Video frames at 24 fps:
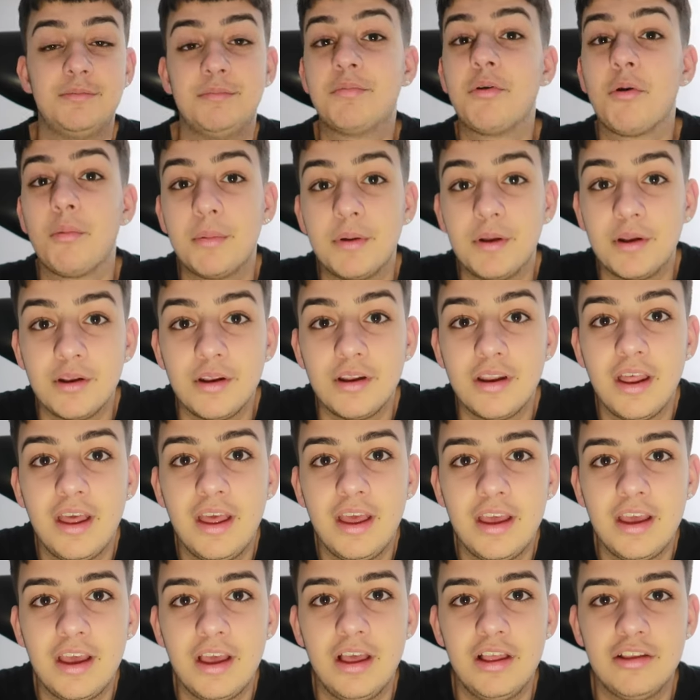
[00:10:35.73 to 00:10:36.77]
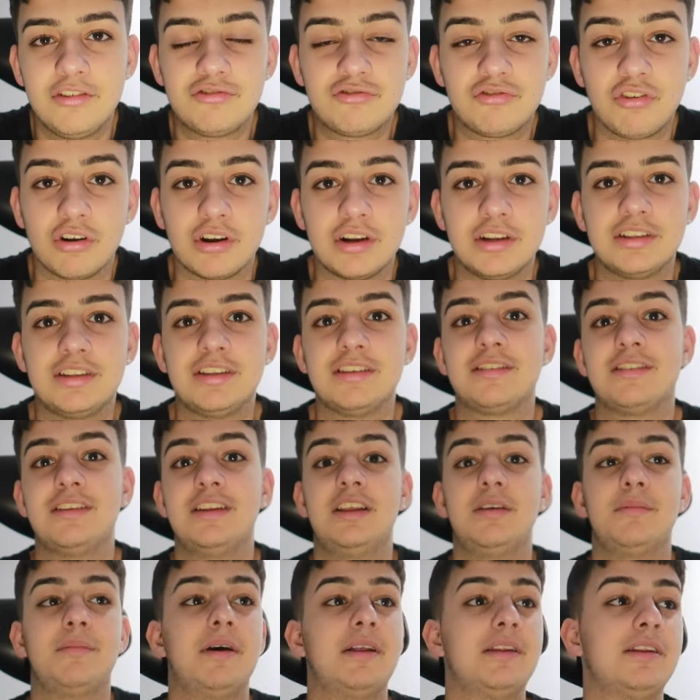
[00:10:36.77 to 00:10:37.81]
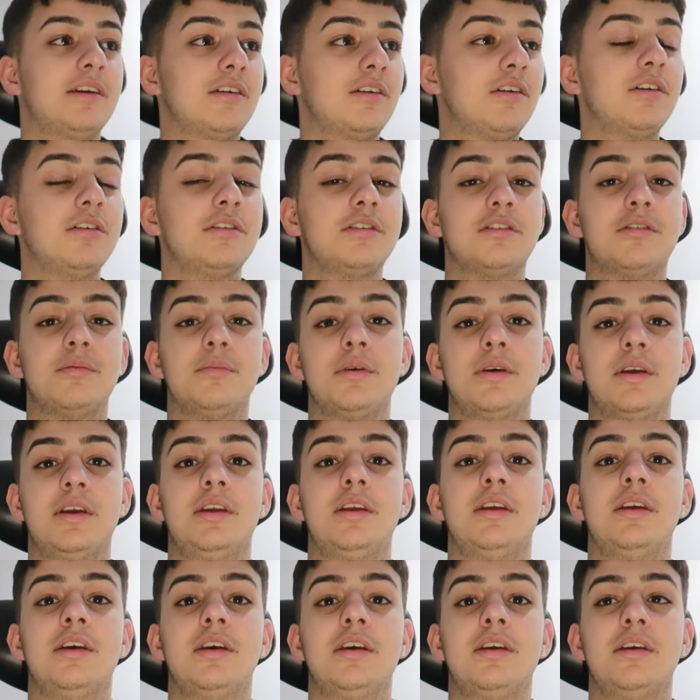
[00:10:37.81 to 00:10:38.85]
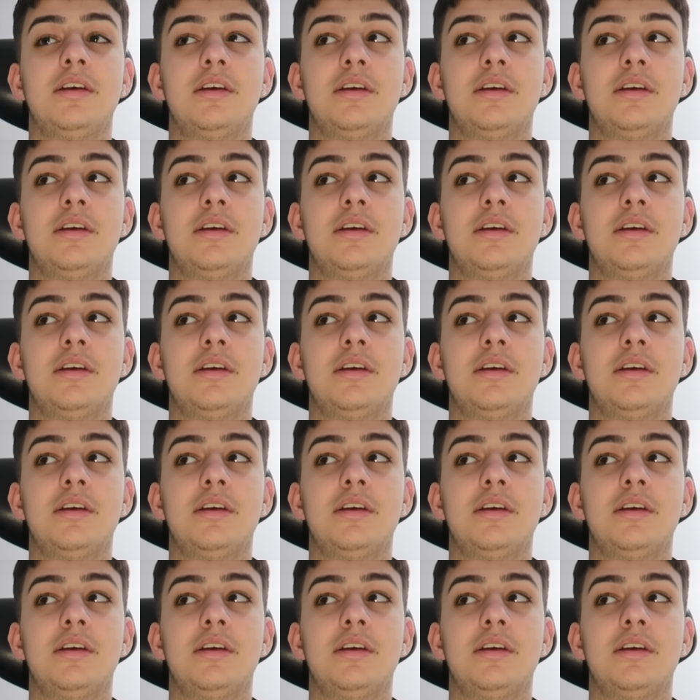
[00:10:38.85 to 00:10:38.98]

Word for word: probably struggling to sleep and they're going to be